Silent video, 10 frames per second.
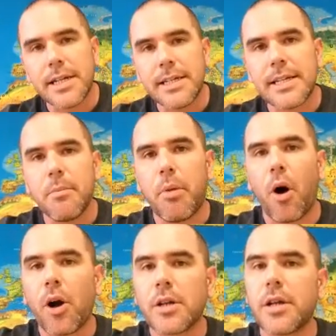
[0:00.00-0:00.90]
he
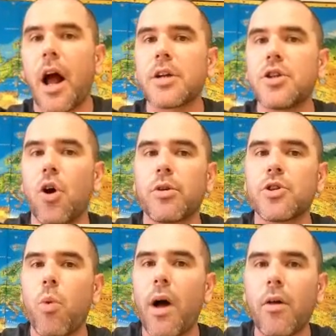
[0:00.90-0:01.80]
disembarked on October
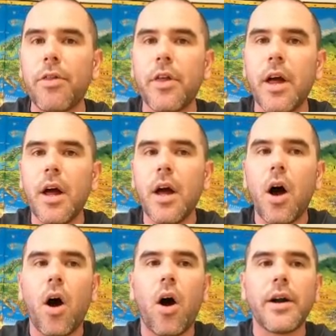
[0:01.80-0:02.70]
12th
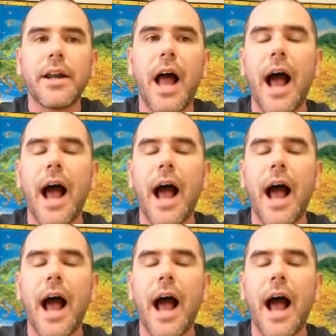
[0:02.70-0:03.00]
on an